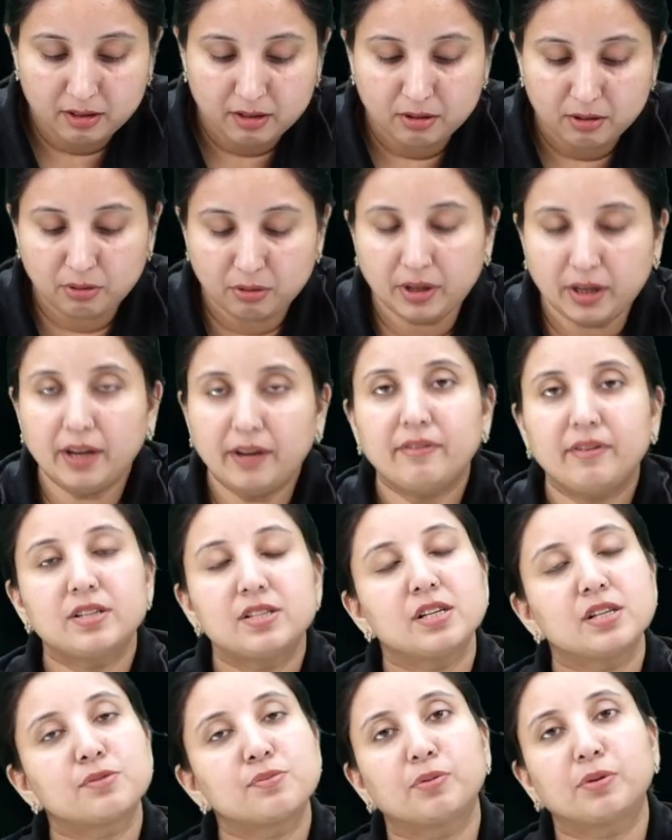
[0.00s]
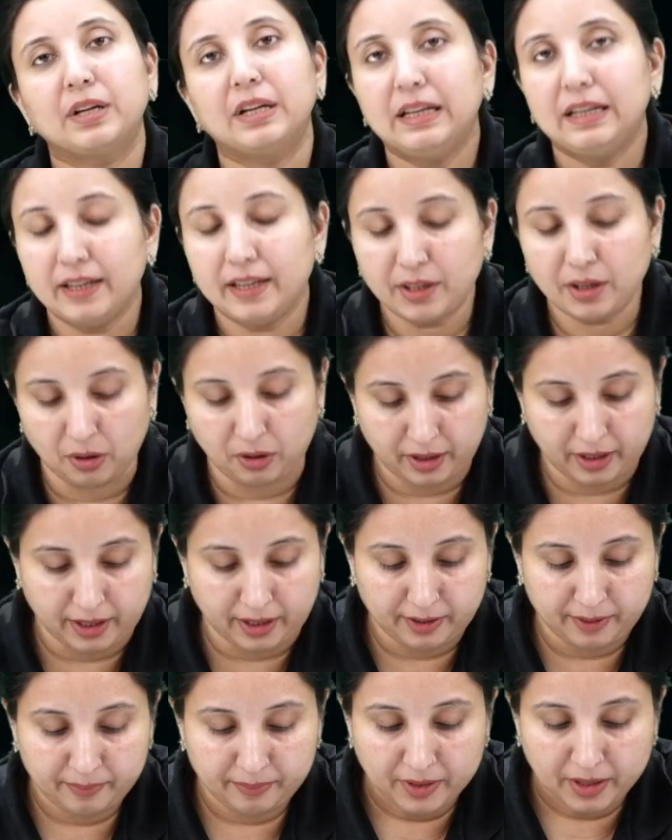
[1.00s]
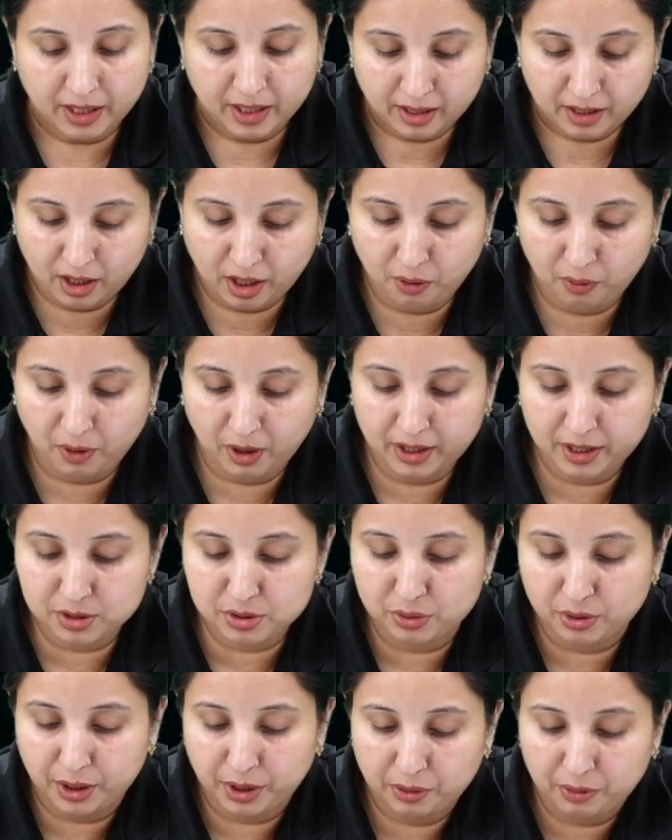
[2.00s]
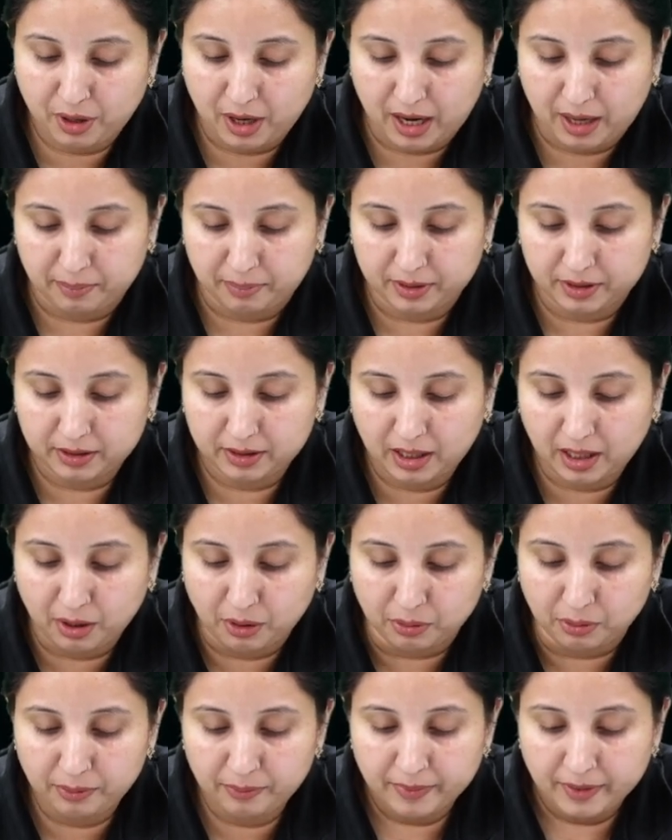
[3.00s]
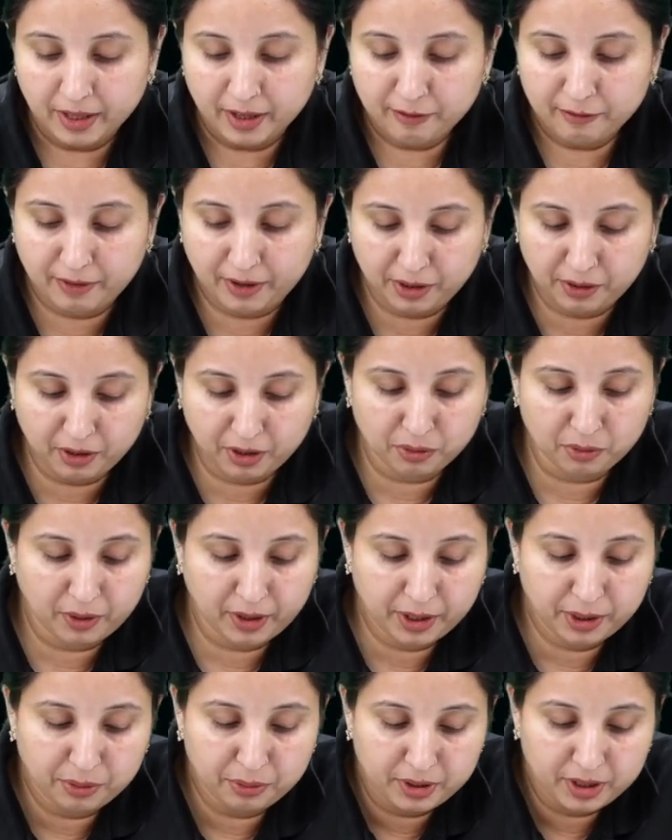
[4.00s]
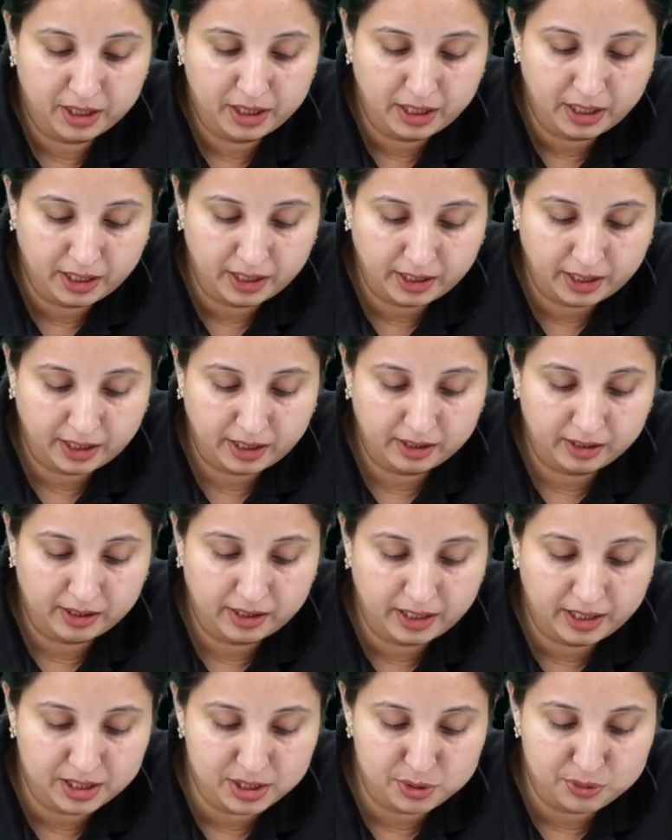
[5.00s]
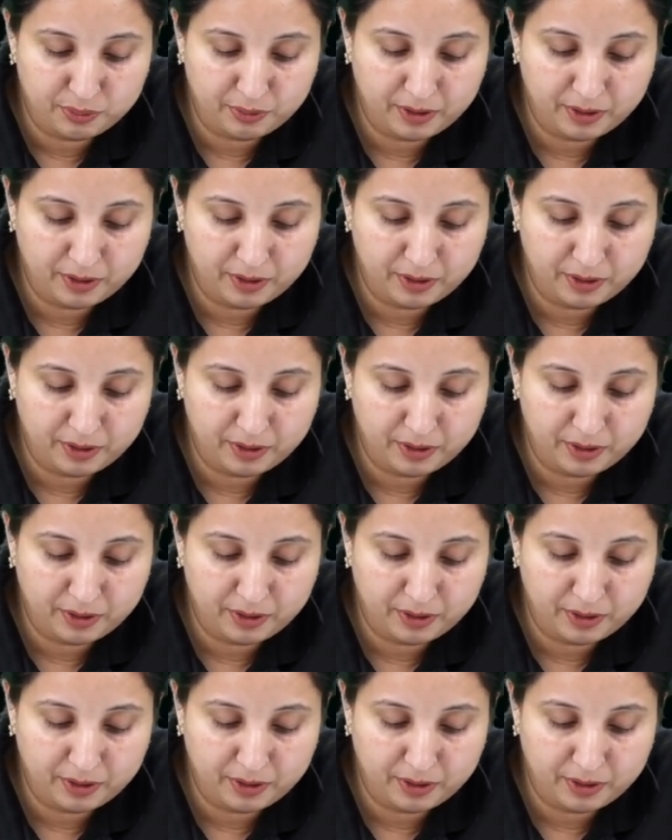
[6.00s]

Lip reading: Okay, we just put a lid on it. Now what is going to happen? Now when you are going to heat it, this